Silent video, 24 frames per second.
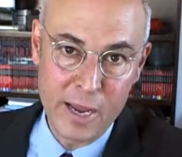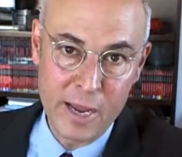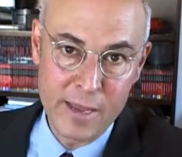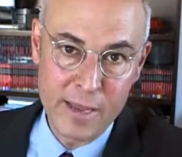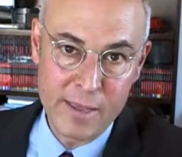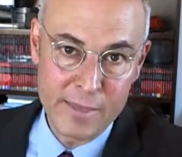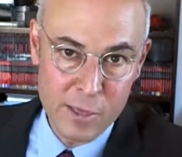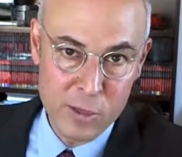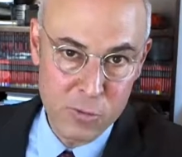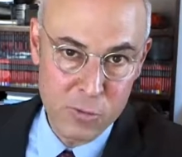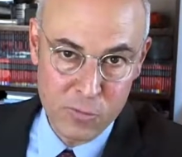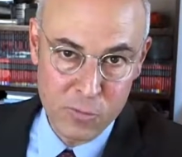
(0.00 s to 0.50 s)

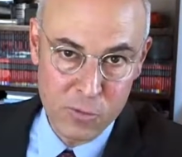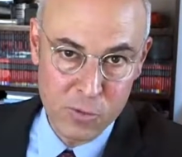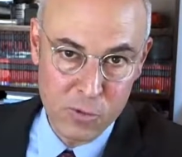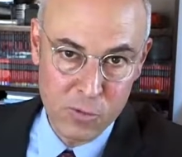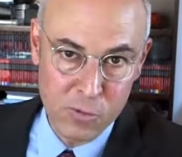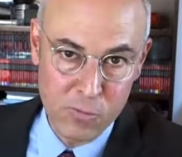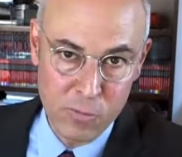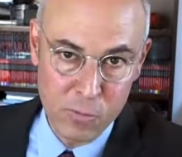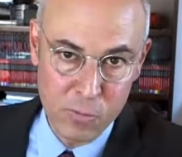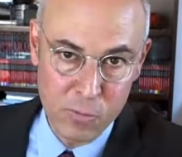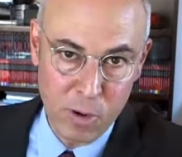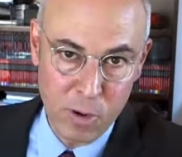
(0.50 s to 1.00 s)
Thank you
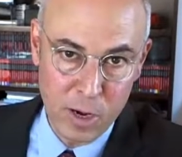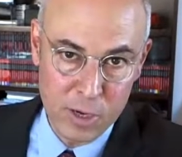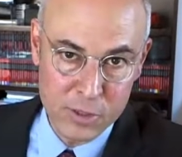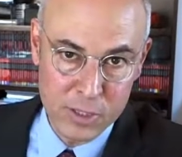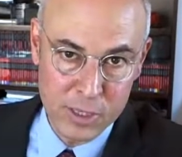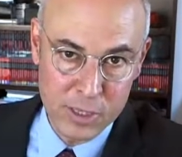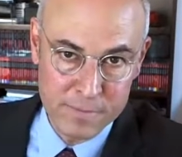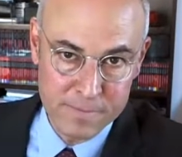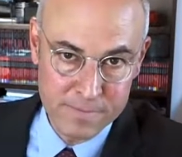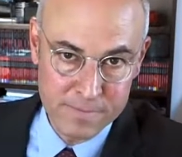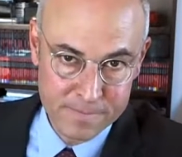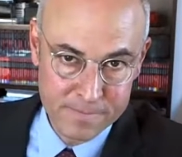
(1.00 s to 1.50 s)
for
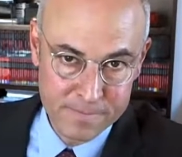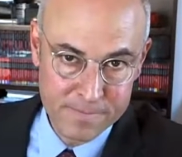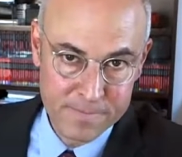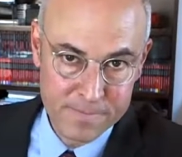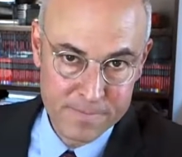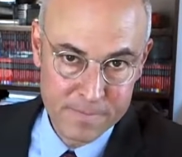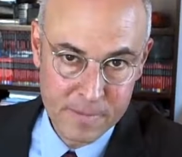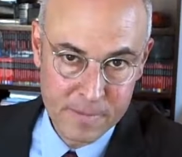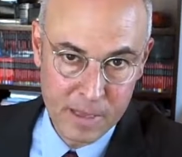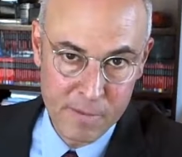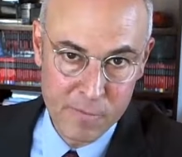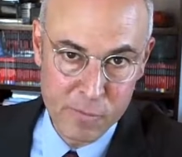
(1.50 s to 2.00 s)
watching.
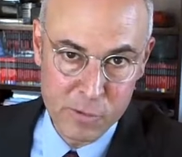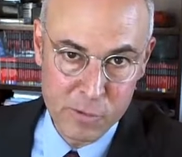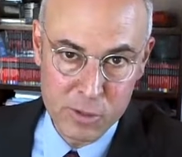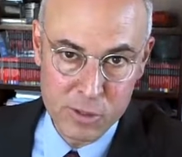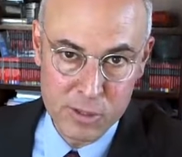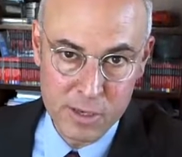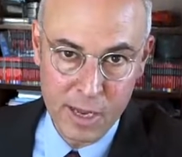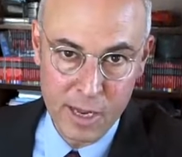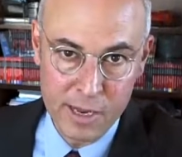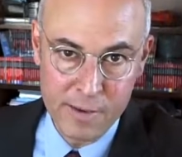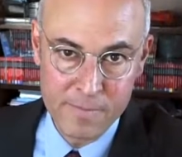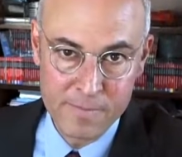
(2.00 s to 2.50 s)
Have a good
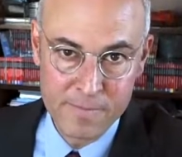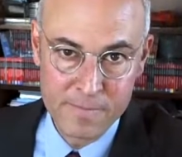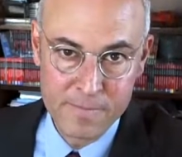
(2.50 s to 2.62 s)
day.